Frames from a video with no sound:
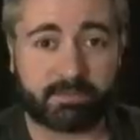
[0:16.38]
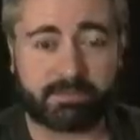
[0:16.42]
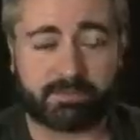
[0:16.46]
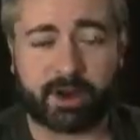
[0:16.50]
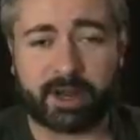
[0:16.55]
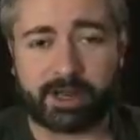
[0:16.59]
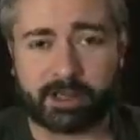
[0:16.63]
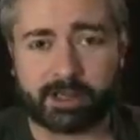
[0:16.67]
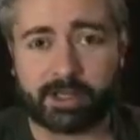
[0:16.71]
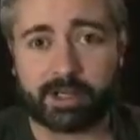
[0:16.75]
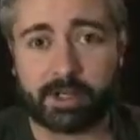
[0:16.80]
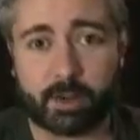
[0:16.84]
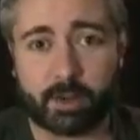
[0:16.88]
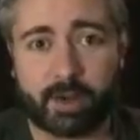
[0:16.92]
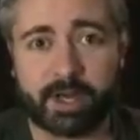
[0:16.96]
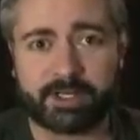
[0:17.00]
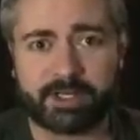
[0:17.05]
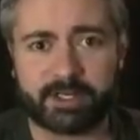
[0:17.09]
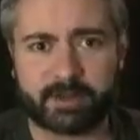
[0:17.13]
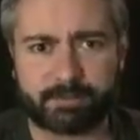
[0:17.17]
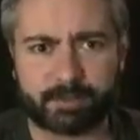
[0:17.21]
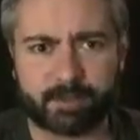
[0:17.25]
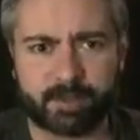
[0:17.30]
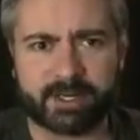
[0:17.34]
frankly,
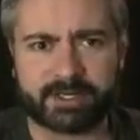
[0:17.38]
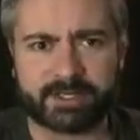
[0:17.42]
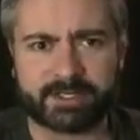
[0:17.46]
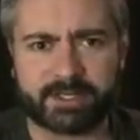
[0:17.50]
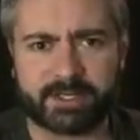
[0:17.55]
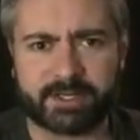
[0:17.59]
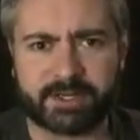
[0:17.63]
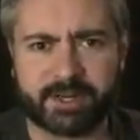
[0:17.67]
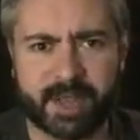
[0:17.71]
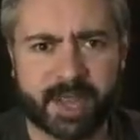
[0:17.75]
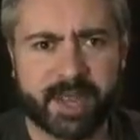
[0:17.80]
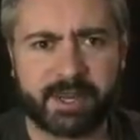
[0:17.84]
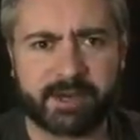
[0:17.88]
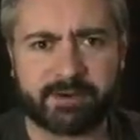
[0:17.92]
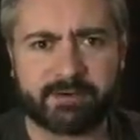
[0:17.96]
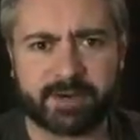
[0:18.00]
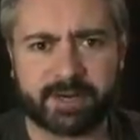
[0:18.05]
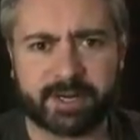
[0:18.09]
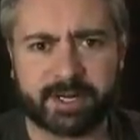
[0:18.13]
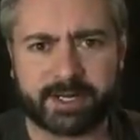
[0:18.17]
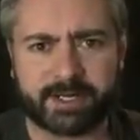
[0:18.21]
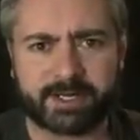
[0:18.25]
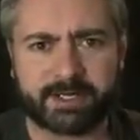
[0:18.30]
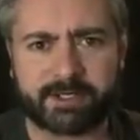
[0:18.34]
quite depressed and
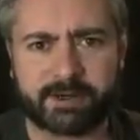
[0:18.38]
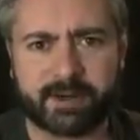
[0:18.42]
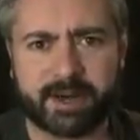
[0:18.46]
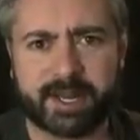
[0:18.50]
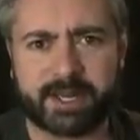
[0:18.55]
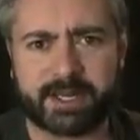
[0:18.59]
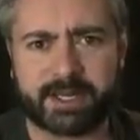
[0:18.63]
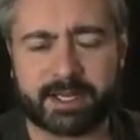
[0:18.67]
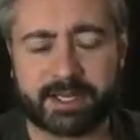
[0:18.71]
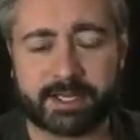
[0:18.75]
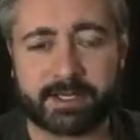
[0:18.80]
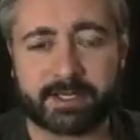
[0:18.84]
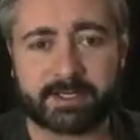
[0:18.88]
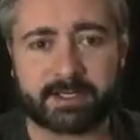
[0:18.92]
angry and cranky.